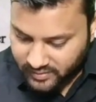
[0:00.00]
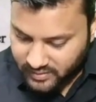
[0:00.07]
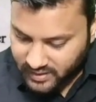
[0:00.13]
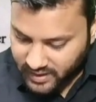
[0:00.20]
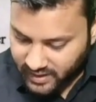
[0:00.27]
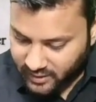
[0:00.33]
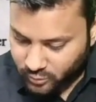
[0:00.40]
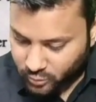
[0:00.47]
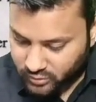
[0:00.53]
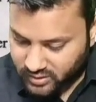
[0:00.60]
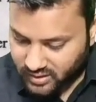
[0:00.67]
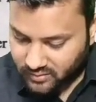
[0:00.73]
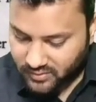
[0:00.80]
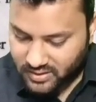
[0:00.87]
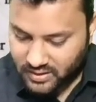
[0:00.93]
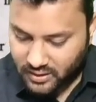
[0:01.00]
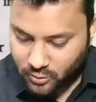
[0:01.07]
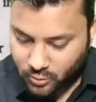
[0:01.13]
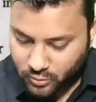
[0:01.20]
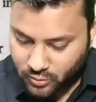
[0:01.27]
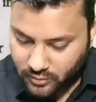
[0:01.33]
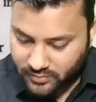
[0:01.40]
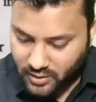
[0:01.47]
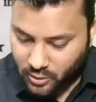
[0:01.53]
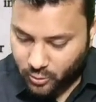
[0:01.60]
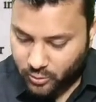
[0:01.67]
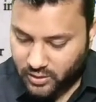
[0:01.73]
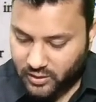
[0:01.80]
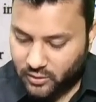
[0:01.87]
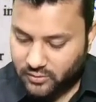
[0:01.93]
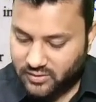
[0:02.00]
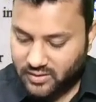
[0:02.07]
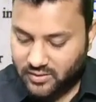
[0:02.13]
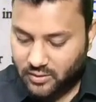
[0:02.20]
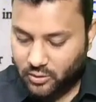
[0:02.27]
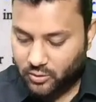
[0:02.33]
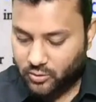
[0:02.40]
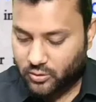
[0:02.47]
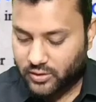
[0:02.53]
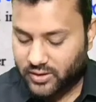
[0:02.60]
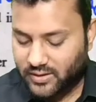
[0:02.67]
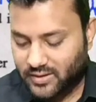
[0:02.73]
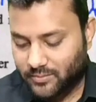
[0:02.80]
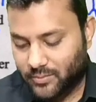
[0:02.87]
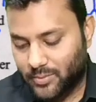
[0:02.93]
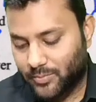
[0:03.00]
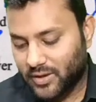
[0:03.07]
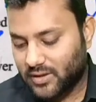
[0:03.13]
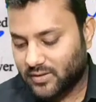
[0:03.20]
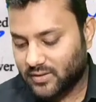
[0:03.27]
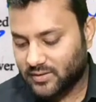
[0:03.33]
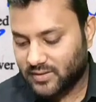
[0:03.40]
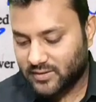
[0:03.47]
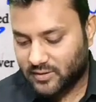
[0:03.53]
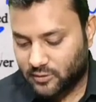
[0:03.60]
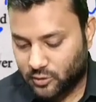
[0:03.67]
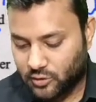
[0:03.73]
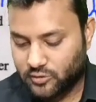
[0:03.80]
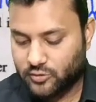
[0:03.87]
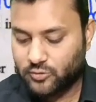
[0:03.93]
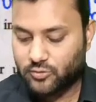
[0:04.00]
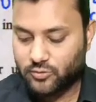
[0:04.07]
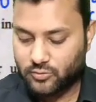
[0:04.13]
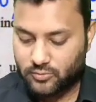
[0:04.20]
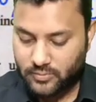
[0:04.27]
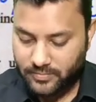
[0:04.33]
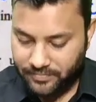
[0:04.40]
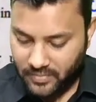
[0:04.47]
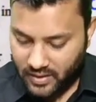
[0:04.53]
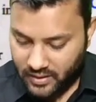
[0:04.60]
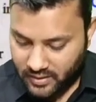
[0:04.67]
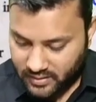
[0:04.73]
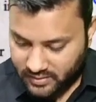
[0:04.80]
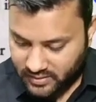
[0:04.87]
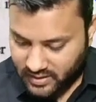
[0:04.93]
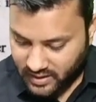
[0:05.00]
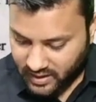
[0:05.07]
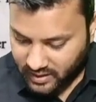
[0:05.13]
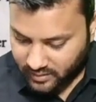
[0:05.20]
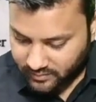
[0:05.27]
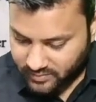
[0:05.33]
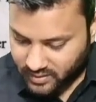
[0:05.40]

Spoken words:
They are associated with the use of the oral contraceptive pills. This is also true. They